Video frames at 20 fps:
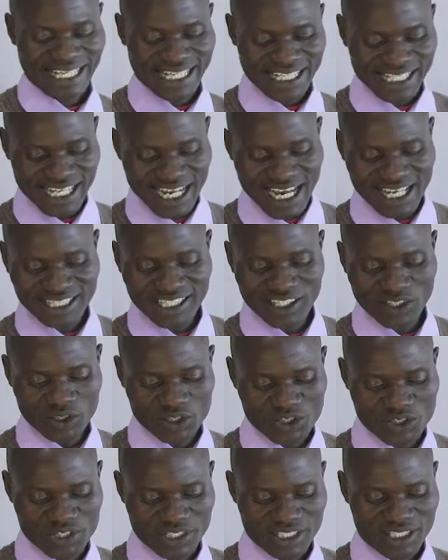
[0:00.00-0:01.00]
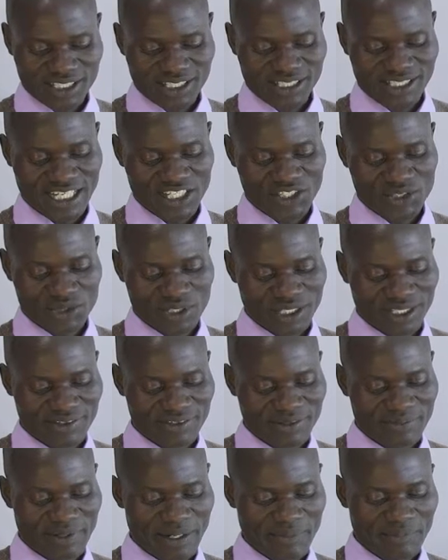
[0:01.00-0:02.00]
Any other ocean that you
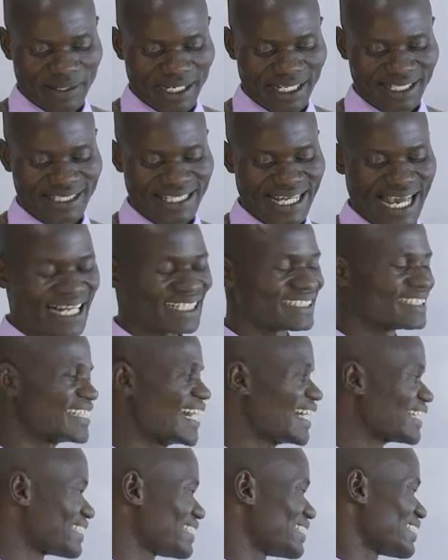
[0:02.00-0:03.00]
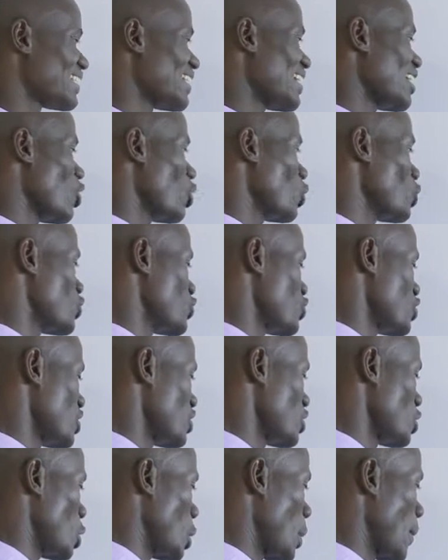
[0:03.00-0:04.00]
can remember? The Antarctica
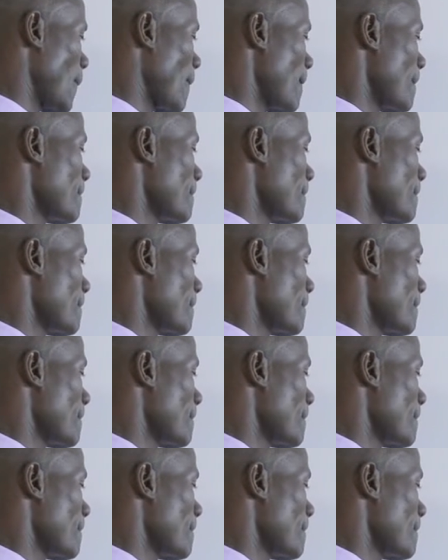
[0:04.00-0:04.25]
Ocean.